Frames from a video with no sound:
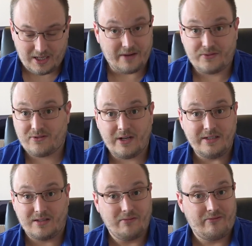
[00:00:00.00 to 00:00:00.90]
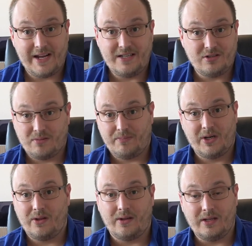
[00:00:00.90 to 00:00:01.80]
I've tried the range on
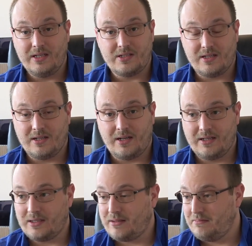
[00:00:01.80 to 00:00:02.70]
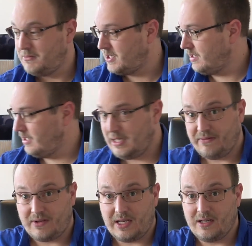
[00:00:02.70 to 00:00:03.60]
both of these, and I can
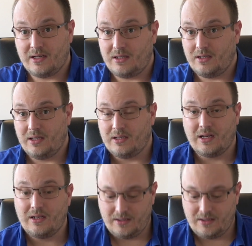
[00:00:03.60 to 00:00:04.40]
leave it here in the